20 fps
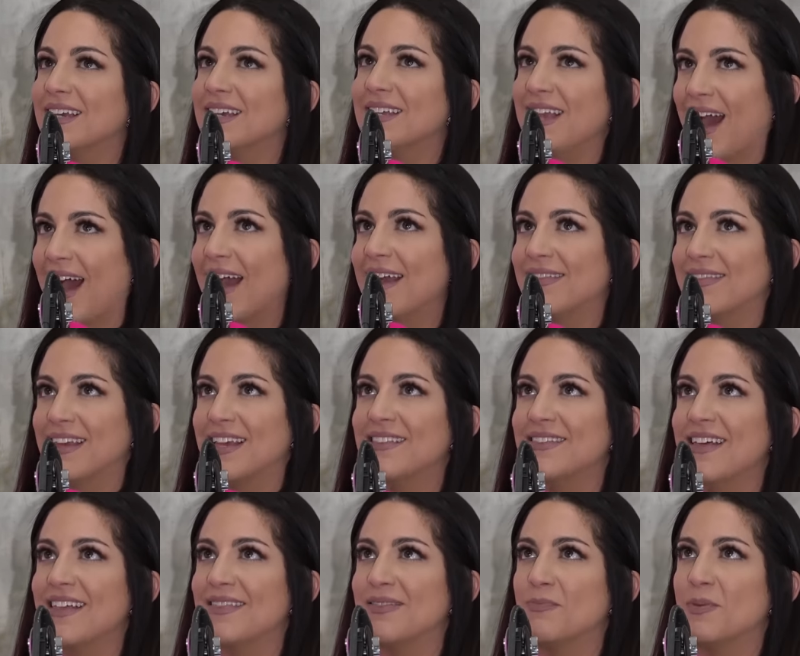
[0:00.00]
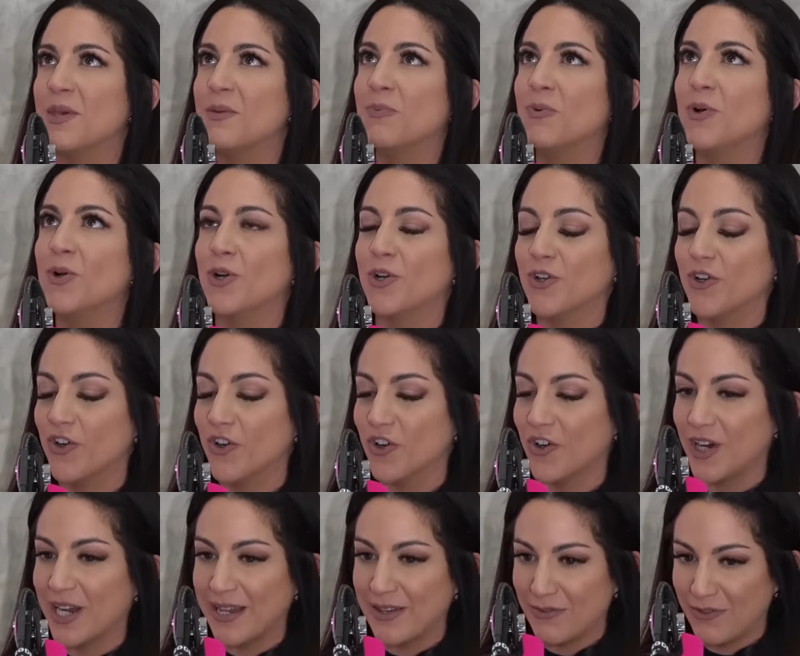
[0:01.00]
yeah, I think that people are
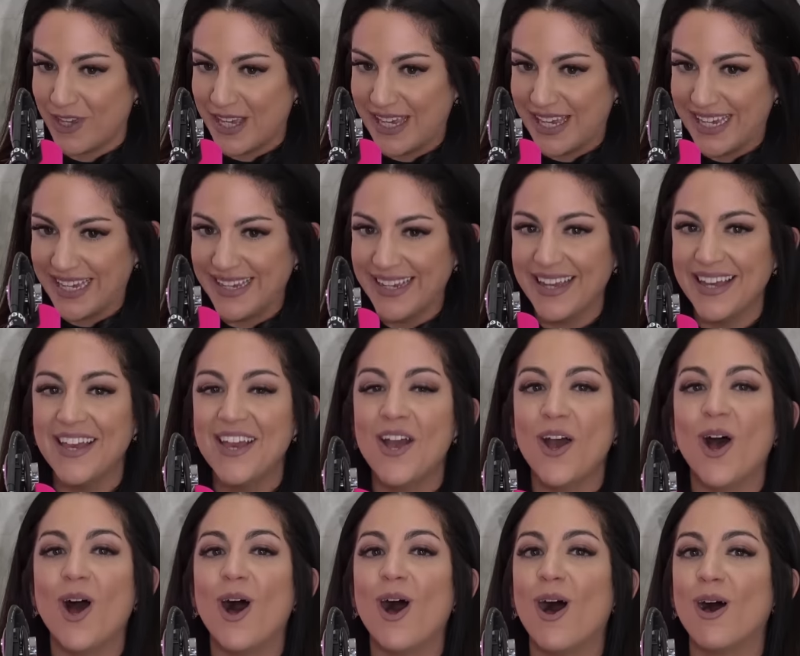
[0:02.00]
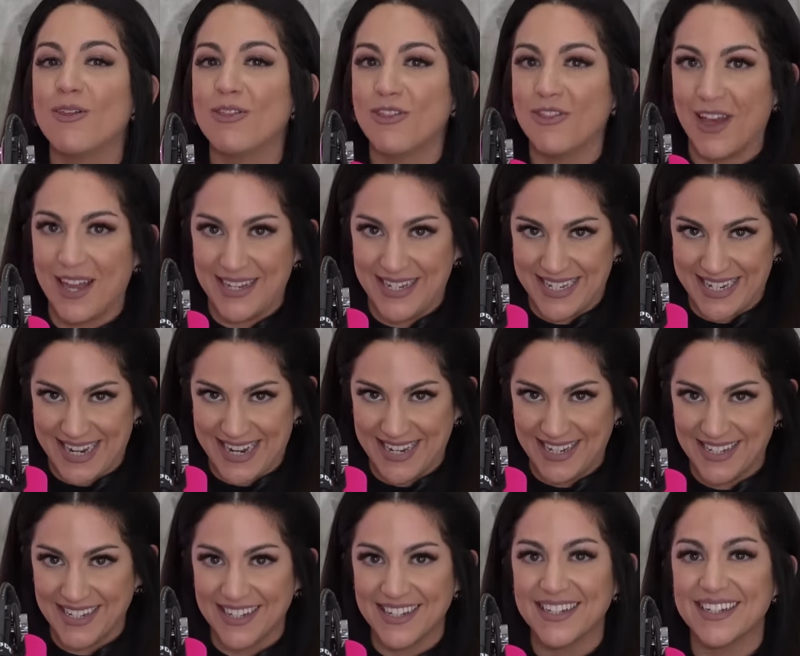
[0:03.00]
craving
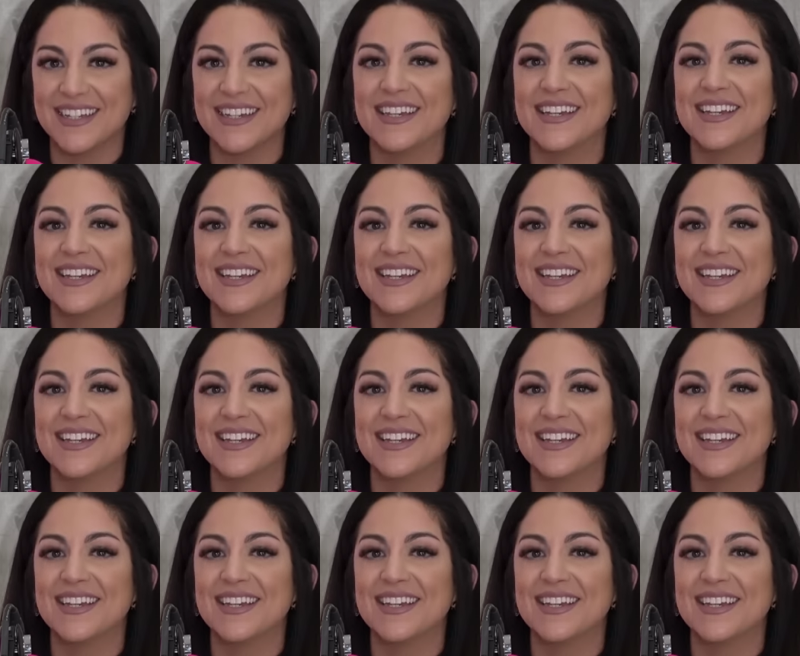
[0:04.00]
authentic